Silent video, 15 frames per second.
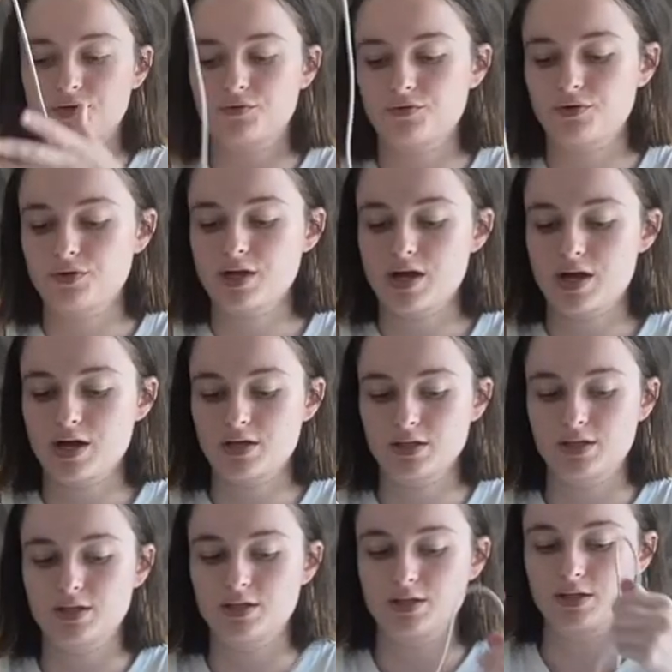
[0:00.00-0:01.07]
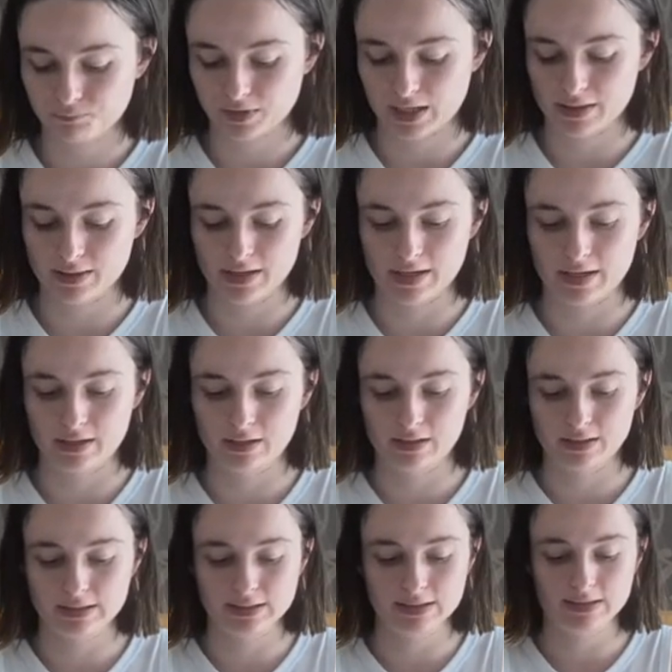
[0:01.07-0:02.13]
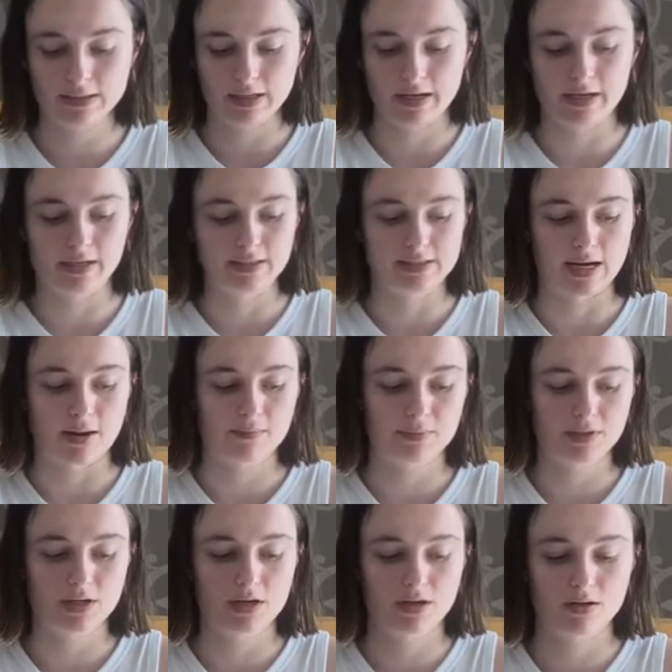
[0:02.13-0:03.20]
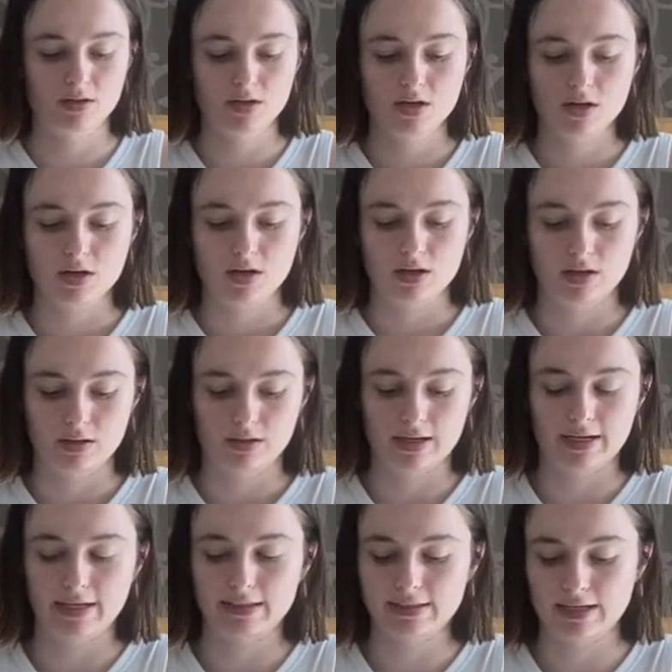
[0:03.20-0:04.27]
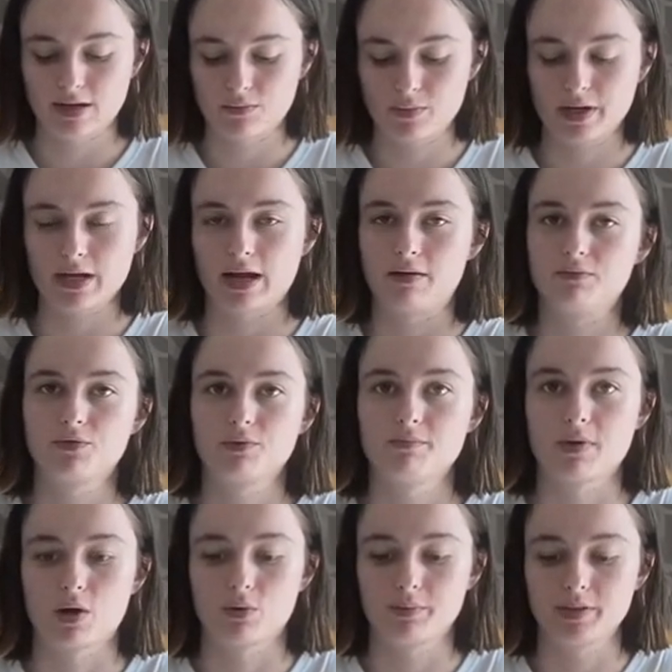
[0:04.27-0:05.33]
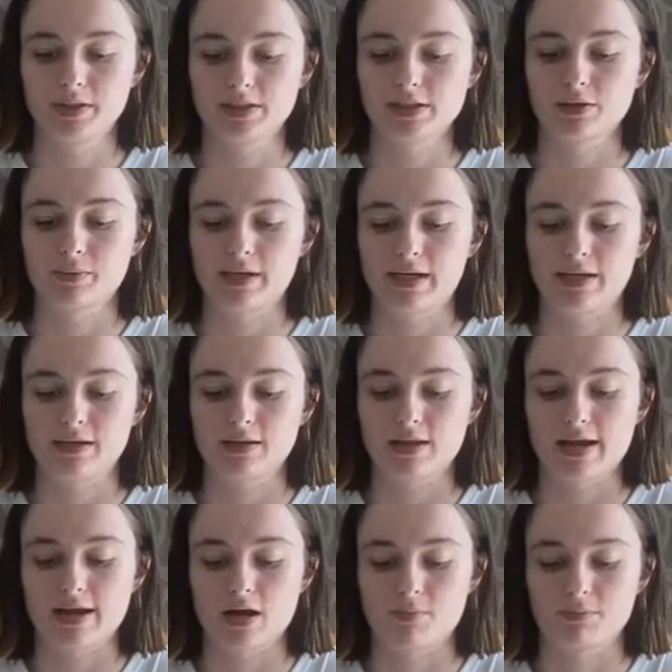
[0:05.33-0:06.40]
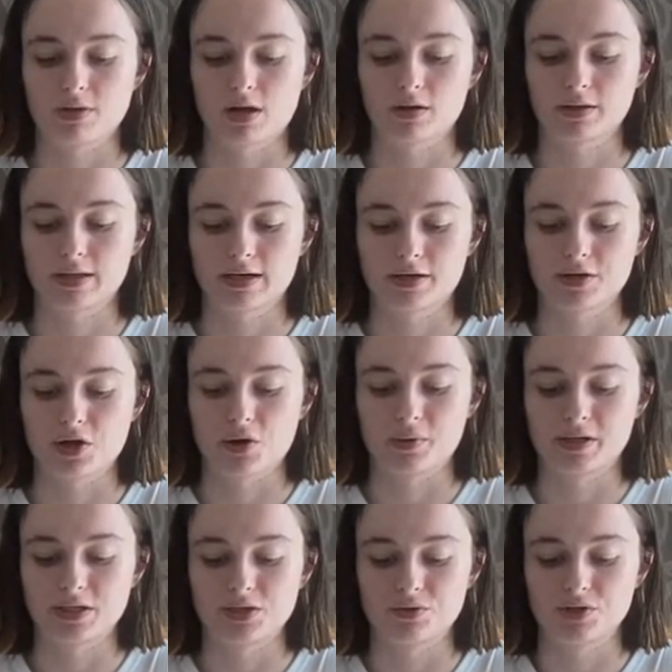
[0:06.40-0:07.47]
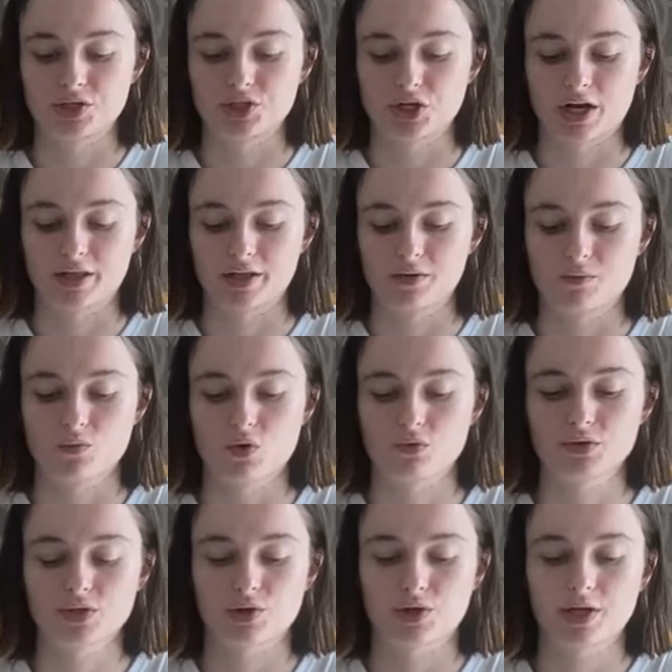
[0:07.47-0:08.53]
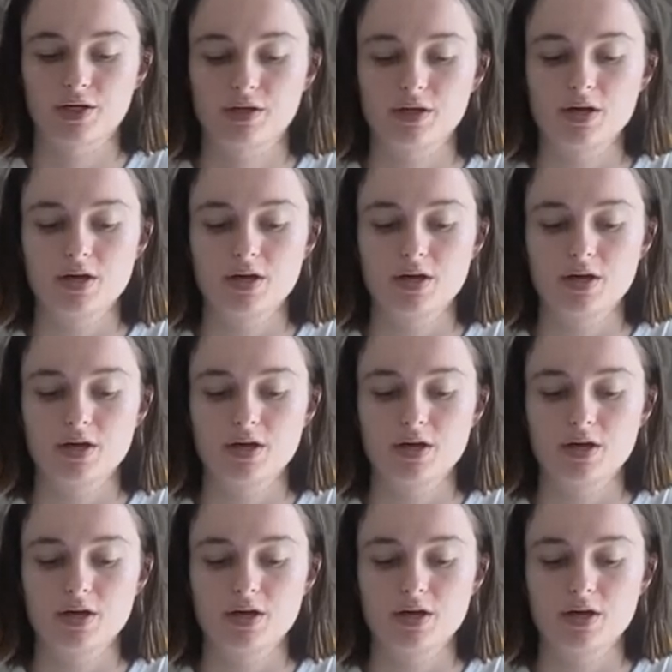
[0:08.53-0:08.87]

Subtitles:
for that. And then this is an adapter. like I said, we came from Melbourne, so we needed like a plug that could go into an Australian wall socket.